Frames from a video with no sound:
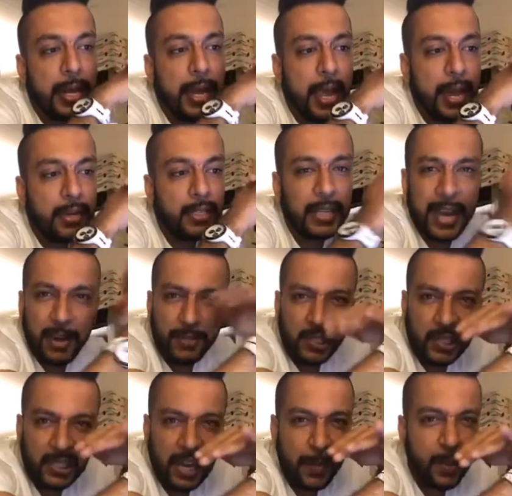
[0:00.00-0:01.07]
And it's kind of
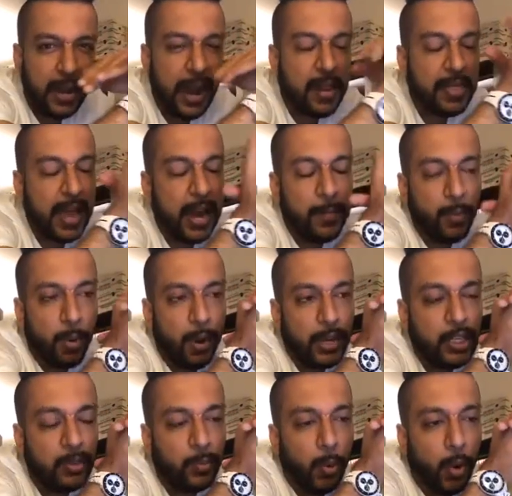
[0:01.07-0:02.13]
stable at that
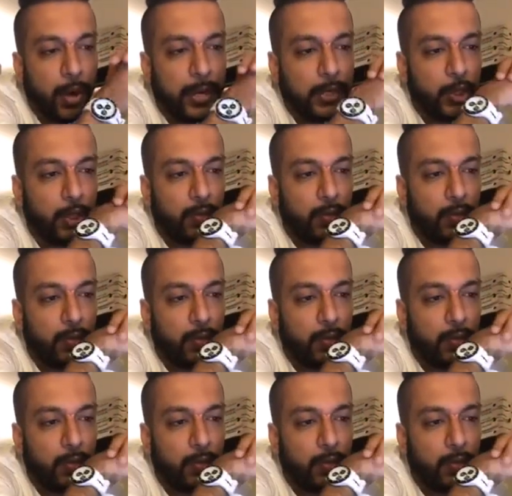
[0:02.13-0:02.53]
price point.